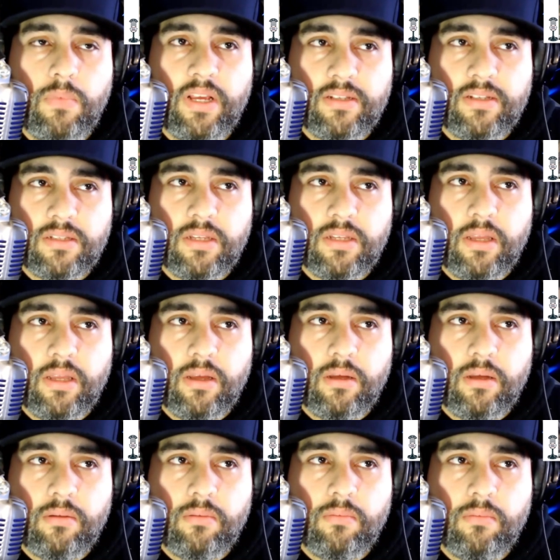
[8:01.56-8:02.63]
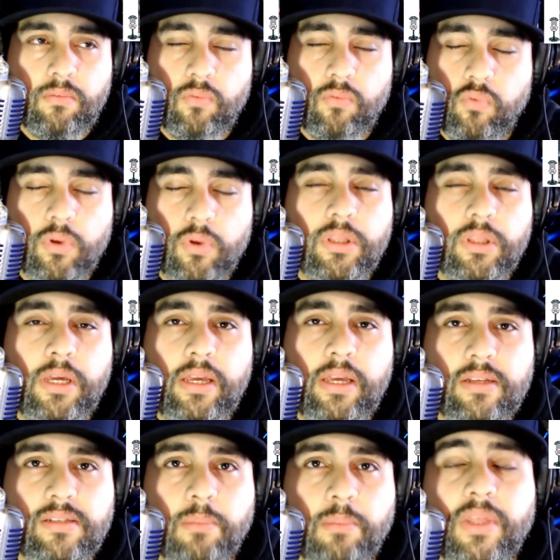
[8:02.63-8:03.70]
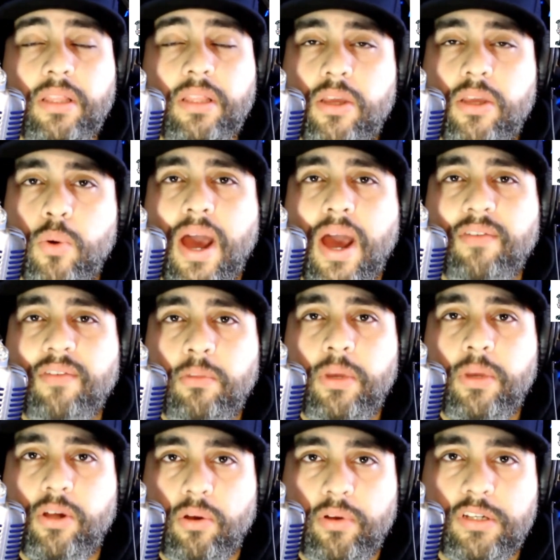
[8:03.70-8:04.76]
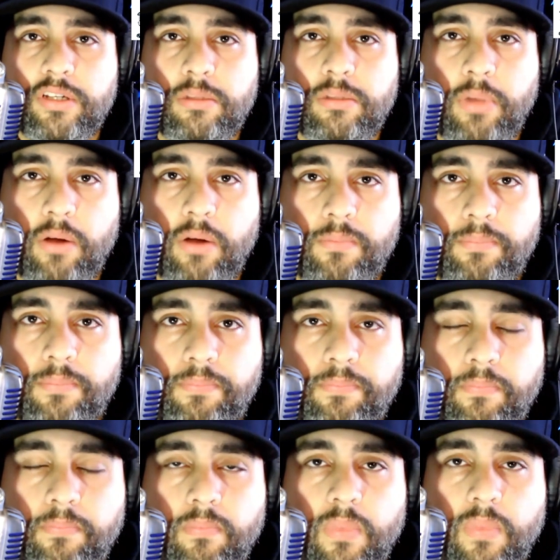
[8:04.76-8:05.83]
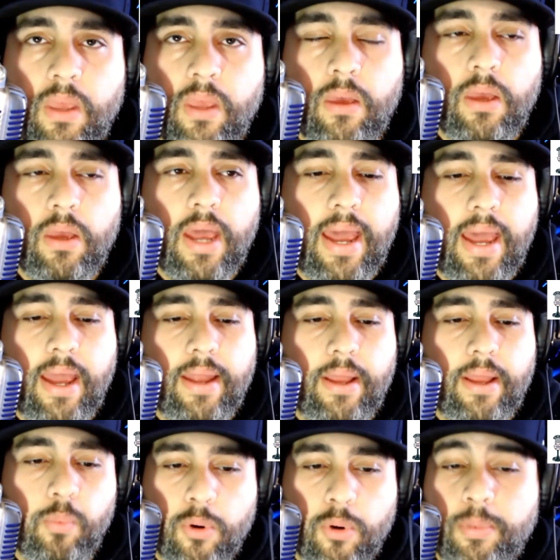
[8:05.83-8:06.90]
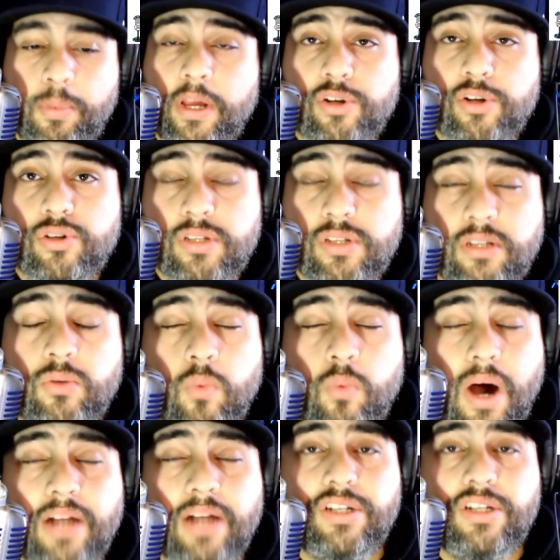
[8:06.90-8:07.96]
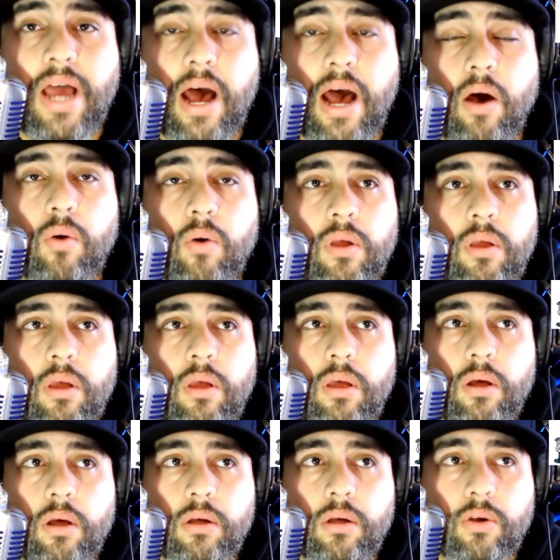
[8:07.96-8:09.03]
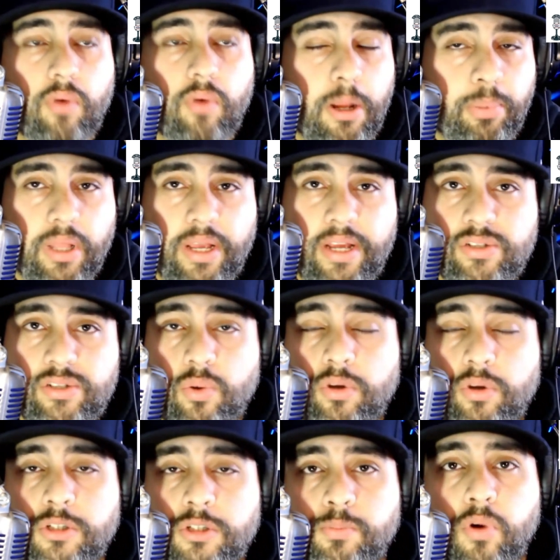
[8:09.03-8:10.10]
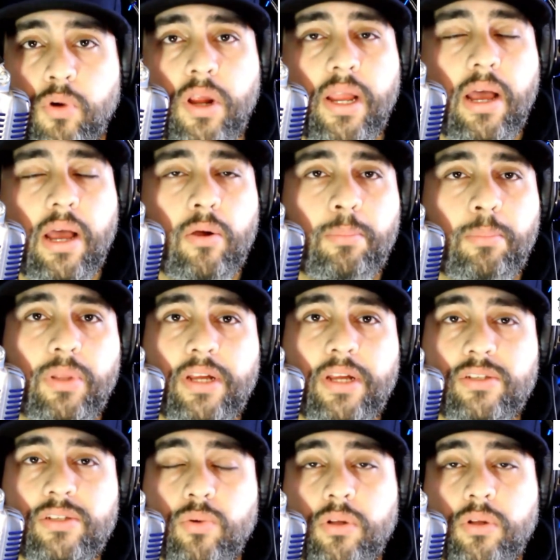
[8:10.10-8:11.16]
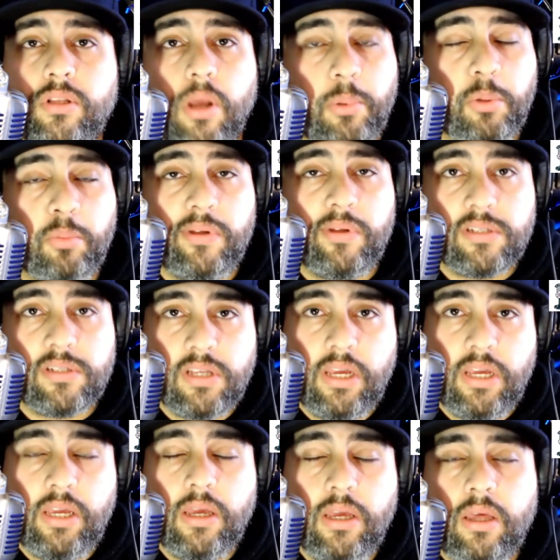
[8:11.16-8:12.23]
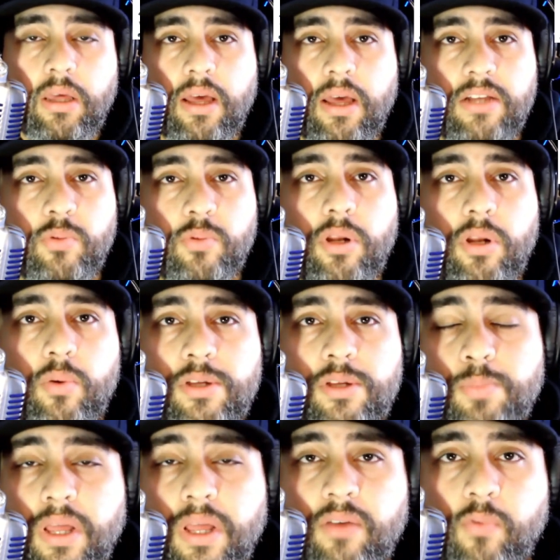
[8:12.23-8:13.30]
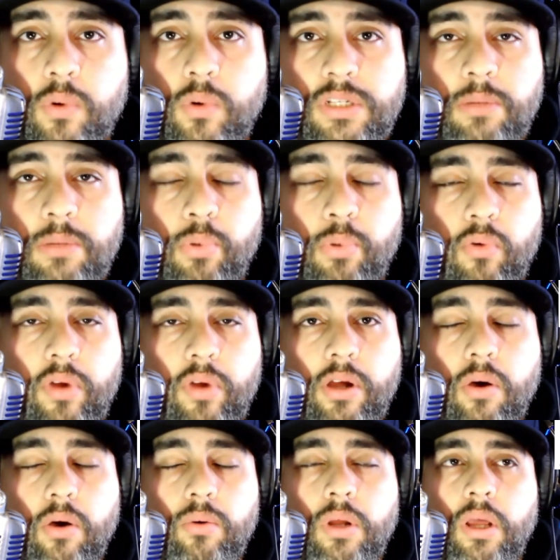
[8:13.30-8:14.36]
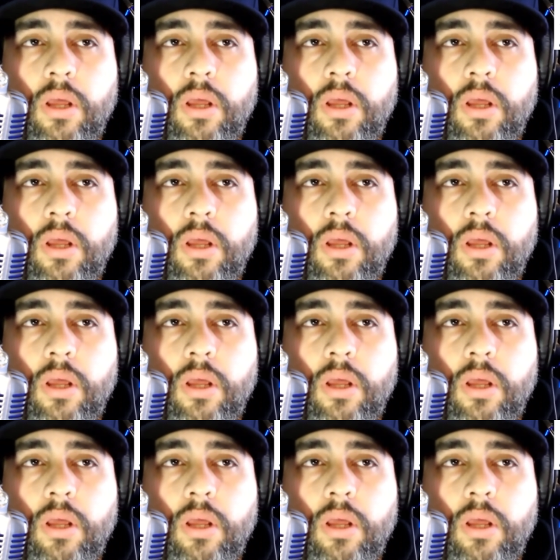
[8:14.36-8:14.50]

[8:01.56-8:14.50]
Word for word: is really something that you have to be curious about. And it will be interesting to watch how Correa plays during spring, how he plays during the WBC. As we know, he's playing for Team Puerto Rico.